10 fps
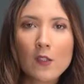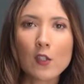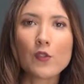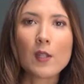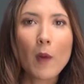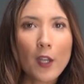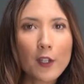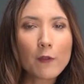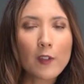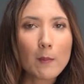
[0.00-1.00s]
So some
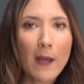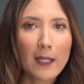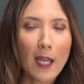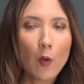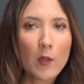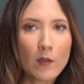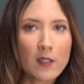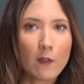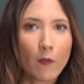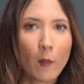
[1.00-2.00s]
other feedback that we
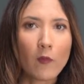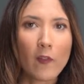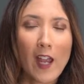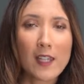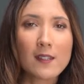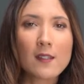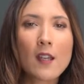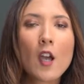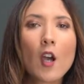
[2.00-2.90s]
received from friends